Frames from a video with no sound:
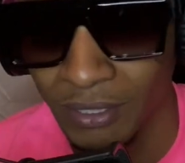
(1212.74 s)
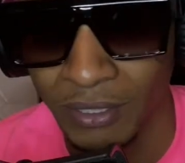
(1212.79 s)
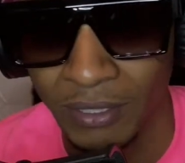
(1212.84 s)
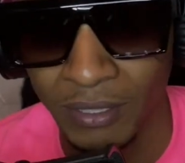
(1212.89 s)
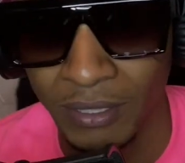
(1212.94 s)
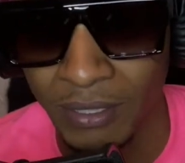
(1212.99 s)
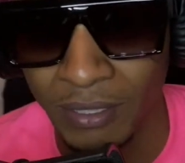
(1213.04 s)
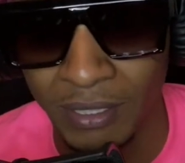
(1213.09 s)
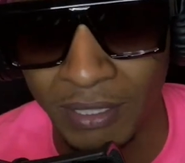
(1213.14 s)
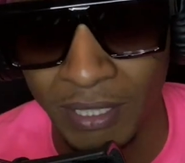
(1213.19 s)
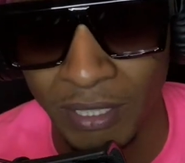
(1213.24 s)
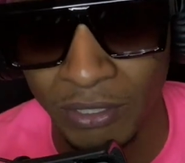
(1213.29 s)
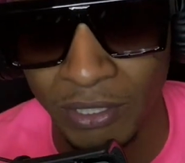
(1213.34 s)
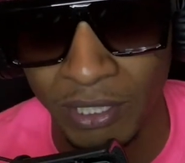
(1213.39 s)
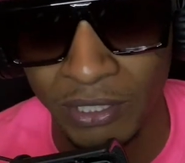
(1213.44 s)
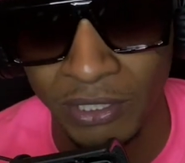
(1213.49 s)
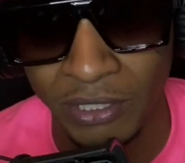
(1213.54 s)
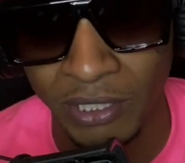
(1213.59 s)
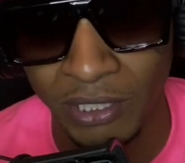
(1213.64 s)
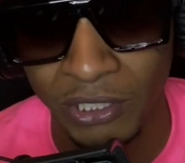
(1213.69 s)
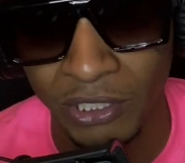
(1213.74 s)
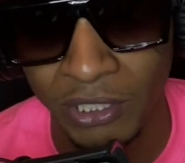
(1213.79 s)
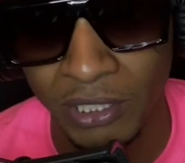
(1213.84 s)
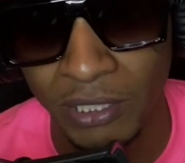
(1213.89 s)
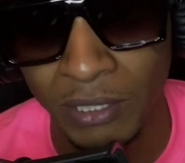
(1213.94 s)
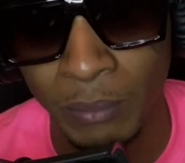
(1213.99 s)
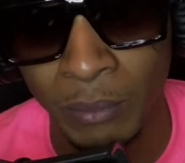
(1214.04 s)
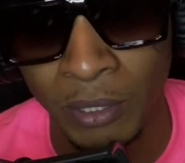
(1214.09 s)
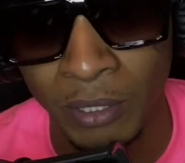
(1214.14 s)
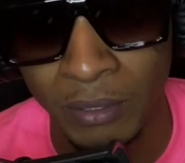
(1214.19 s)
It sounds like sick shit
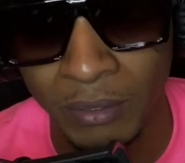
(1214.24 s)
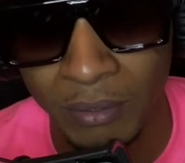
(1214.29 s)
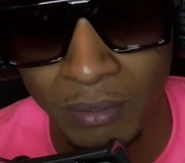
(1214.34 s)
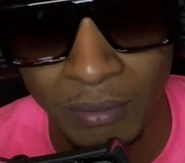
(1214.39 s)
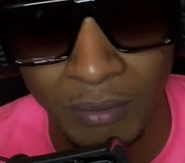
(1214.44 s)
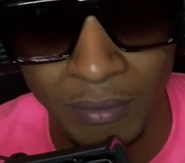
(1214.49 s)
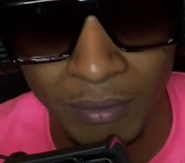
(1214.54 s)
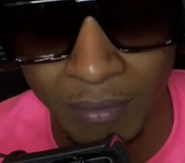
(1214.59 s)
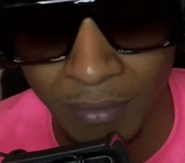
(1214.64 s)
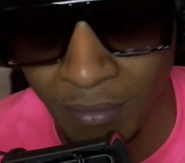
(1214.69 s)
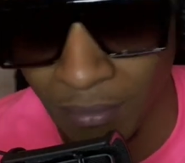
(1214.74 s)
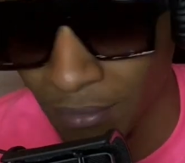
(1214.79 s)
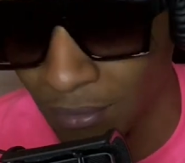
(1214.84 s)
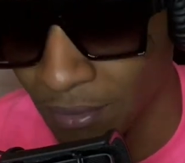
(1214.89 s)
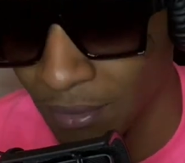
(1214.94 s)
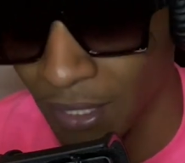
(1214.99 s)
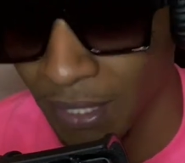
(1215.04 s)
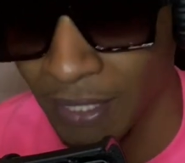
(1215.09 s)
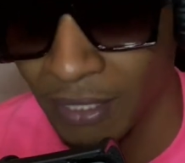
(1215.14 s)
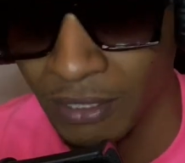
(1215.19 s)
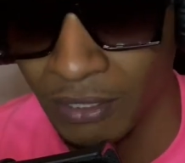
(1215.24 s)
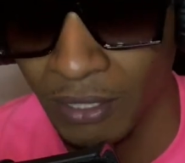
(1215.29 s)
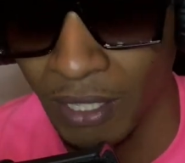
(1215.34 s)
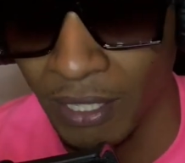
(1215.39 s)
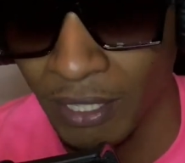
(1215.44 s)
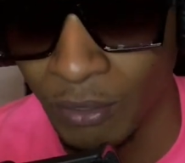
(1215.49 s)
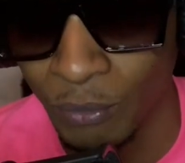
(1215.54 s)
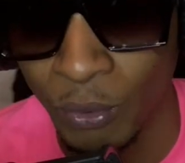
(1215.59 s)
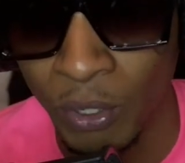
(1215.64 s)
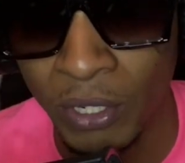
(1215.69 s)
to me. Like
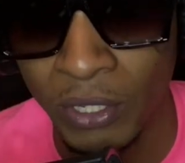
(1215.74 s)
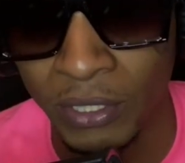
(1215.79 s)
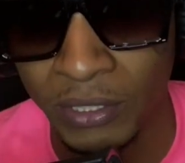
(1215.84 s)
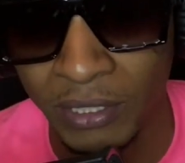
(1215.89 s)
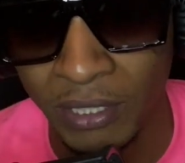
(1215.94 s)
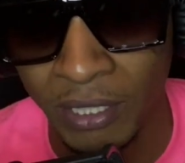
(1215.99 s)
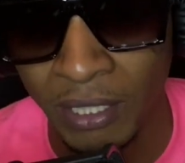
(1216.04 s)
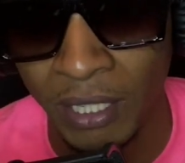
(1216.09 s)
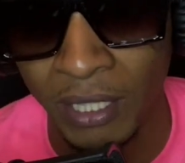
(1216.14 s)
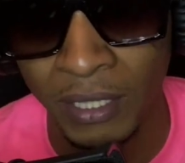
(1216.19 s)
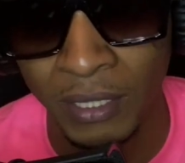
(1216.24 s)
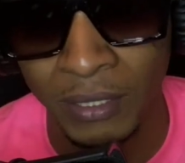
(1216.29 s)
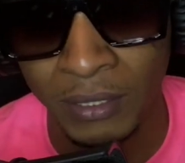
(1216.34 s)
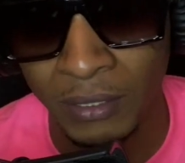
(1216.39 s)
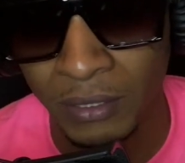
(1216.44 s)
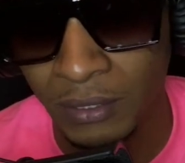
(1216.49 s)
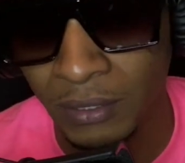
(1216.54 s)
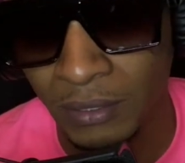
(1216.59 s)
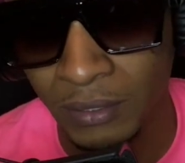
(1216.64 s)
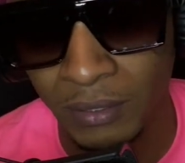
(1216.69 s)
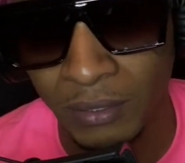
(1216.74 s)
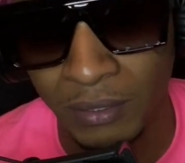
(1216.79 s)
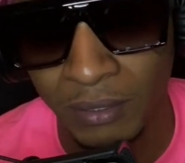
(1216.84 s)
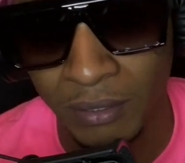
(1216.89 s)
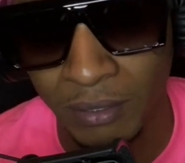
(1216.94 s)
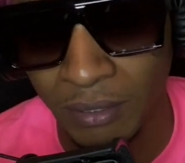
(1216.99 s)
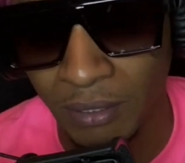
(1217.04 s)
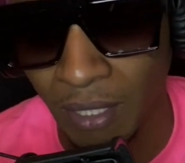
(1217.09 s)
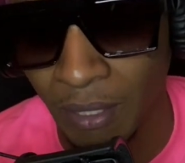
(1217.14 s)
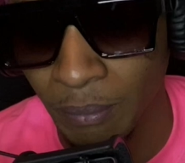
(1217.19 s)
it was, and it is.
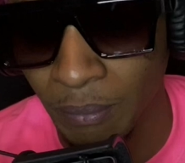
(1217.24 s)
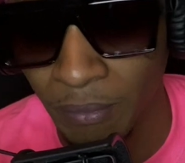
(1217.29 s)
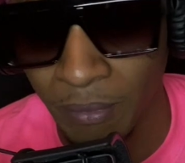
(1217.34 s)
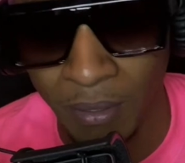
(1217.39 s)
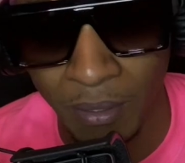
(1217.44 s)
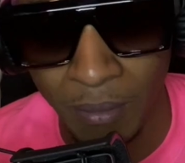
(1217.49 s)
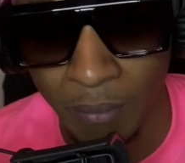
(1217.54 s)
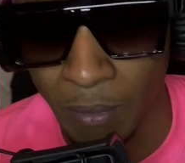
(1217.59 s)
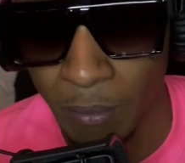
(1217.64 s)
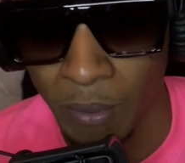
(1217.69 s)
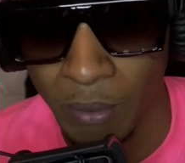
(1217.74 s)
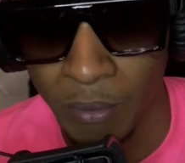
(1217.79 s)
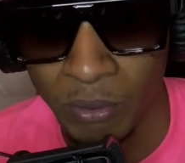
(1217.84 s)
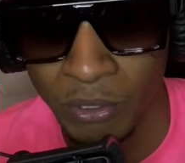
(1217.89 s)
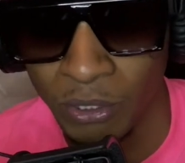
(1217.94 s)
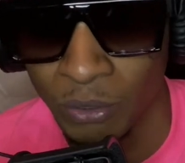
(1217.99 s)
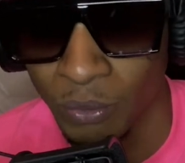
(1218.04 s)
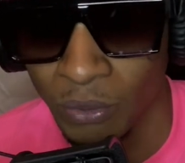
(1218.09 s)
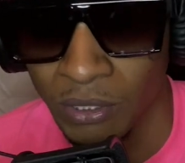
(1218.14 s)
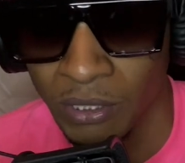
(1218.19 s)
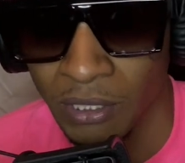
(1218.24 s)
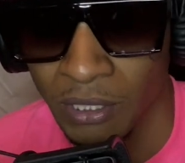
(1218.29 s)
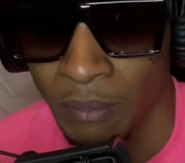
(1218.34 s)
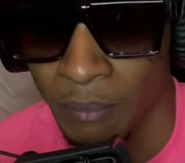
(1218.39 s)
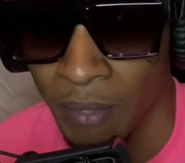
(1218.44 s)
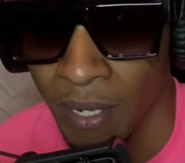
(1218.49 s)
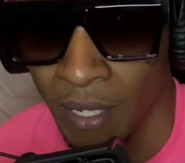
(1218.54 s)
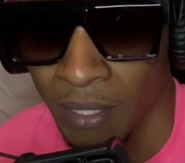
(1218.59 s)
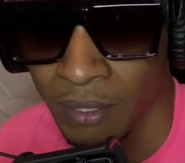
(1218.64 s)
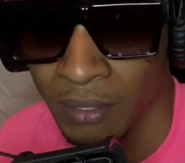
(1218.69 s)
It's like, but people just want to see the
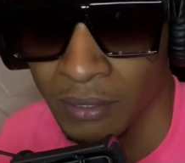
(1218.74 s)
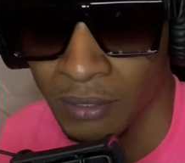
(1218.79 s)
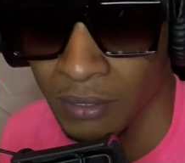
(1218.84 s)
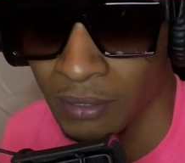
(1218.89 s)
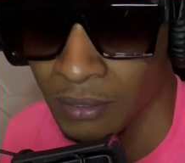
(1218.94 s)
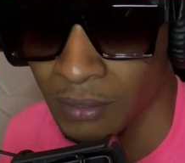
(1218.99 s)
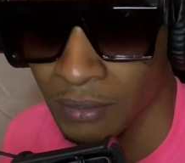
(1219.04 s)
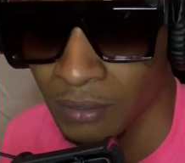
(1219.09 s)
madness.